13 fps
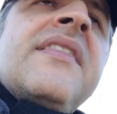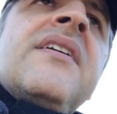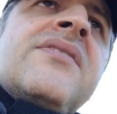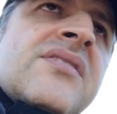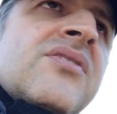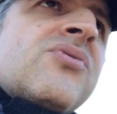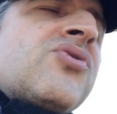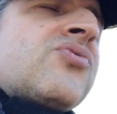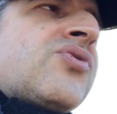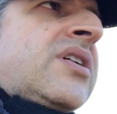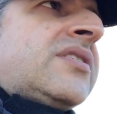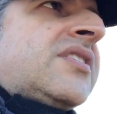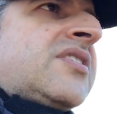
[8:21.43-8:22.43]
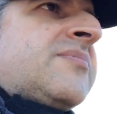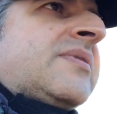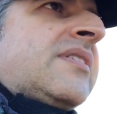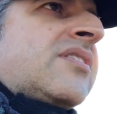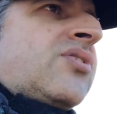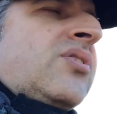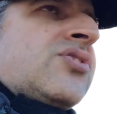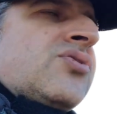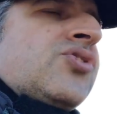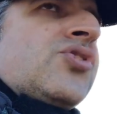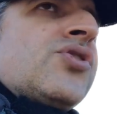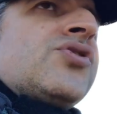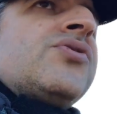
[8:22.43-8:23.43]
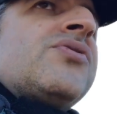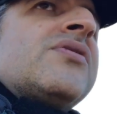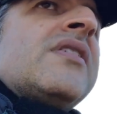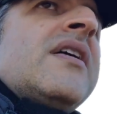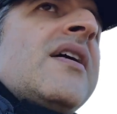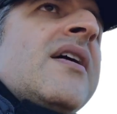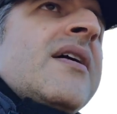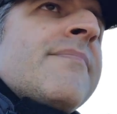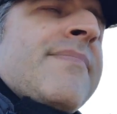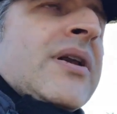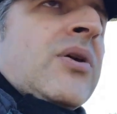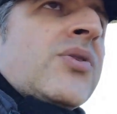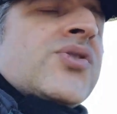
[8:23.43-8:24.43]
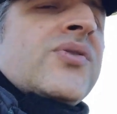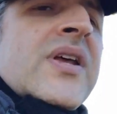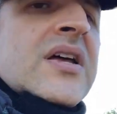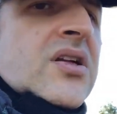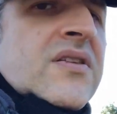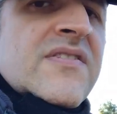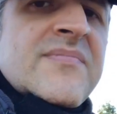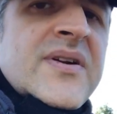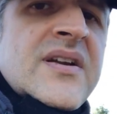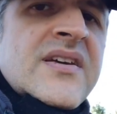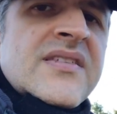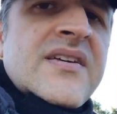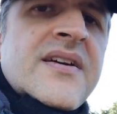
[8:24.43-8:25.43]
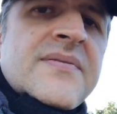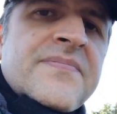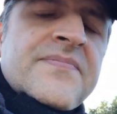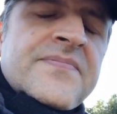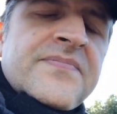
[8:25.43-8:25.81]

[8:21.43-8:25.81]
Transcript: and there's also charlatanism in the Christian churches, but also not all of them are like that.